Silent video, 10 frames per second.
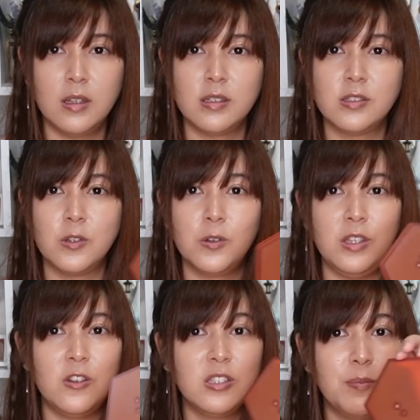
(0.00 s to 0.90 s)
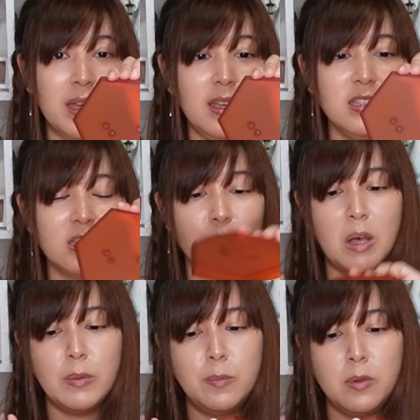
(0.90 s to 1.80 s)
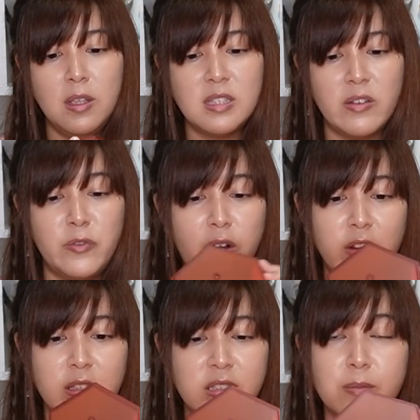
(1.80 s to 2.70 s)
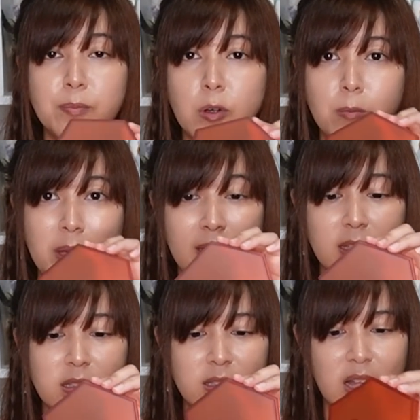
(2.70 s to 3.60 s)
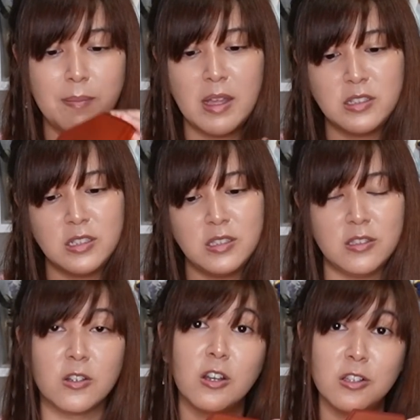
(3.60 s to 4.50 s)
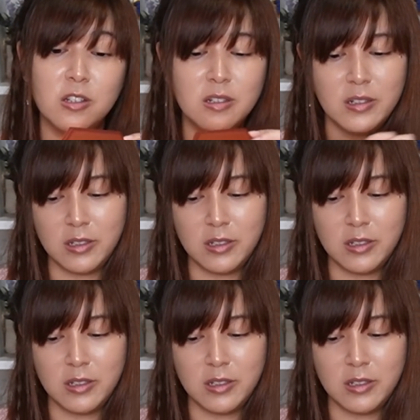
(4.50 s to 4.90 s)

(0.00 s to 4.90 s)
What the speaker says: So here's a base. Pop-up parades have a very simple base that matches their color.